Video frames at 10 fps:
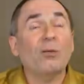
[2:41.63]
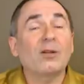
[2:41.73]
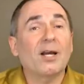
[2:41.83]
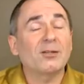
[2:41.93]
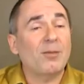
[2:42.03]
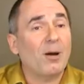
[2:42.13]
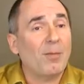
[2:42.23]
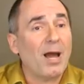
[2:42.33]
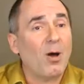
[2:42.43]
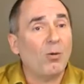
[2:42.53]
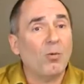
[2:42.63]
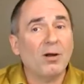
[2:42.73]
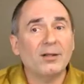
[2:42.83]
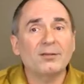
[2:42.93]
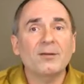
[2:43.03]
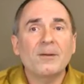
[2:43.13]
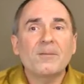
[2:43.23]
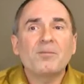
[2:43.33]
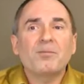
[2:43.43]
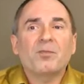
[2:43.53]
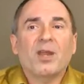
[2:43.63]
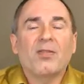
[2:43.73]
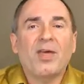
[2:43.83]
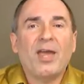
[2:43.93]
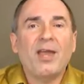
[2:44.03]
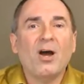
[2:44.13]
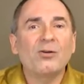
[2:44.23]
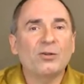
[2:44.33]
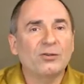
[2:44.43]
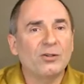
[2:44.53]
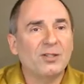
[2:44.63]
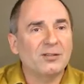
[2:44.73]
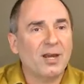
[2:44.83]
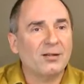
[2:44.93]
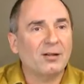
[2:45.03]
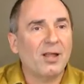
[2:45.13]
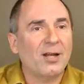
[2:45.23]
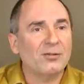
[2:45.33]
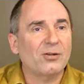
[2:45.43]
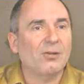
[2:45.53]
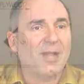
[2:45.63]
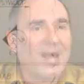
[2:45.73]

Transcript: that we liked about Mauell was they understood the technological